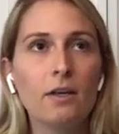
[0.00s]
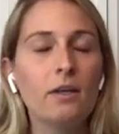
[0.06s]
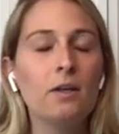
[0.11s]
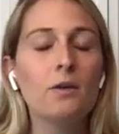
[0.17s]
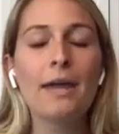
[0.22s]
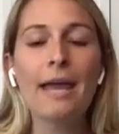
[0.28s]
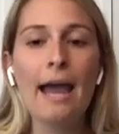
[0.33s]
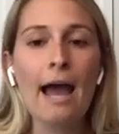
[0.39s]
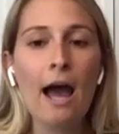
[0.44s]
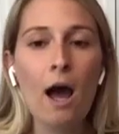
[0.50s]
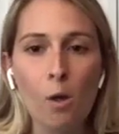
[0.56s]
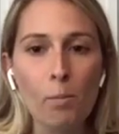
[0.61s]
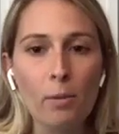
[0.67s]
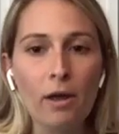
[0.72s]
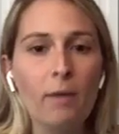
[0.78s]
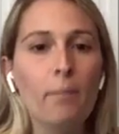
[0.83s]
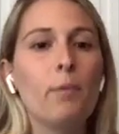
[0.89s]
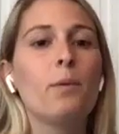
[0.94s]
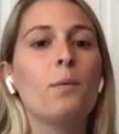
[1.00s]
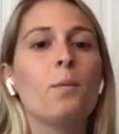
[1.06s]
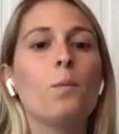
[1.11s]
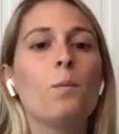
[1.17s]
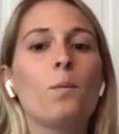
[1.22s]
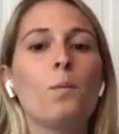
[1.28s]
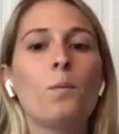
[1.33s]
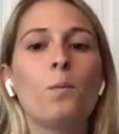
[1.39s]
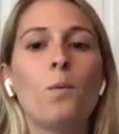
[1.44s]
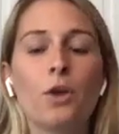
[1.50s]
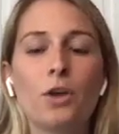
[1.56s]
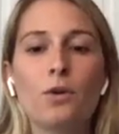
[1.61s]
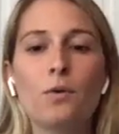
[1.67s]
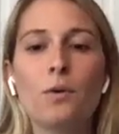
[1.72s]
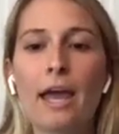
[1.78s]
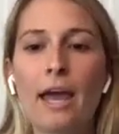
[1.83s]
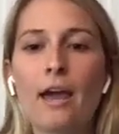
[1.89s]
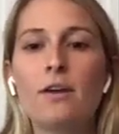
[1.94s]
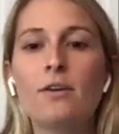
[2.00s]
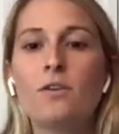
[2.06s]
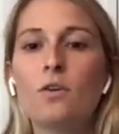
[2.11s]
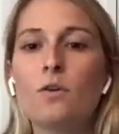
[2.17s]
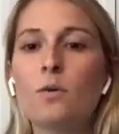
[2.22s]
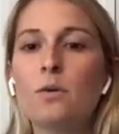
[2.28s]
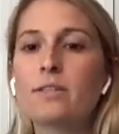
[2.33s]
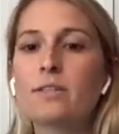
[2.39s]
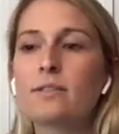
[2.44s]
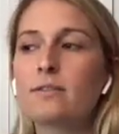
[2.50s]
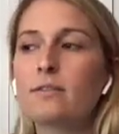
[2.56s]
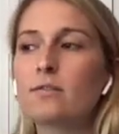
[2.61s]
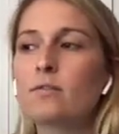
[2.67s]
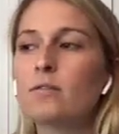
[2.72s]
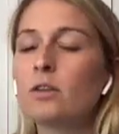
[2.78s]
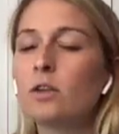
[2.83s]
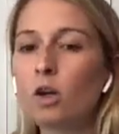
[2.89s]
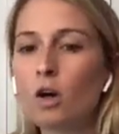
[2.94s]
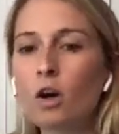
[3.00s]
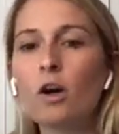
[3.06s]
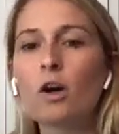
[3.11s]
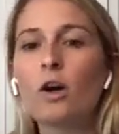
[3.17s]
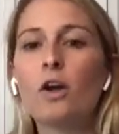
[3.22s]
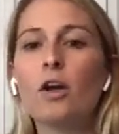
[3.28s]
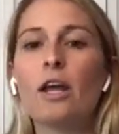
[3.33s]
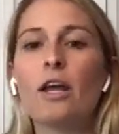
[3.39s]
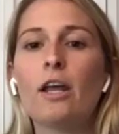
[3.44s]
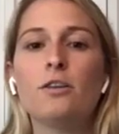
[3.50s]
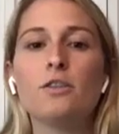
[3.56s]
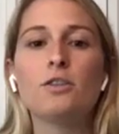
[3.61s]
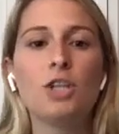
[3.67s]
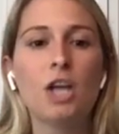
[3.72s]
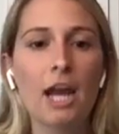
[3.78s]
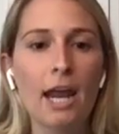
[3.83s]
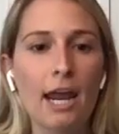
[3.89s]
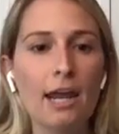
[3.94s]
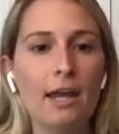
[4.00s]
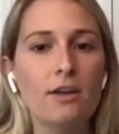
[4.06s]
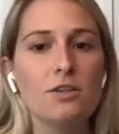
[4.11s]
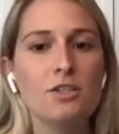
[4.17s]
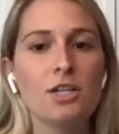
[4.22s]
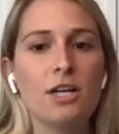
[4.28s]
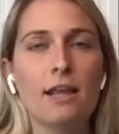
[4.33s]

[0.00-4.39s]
you can't help it, but what you can do is learn and change.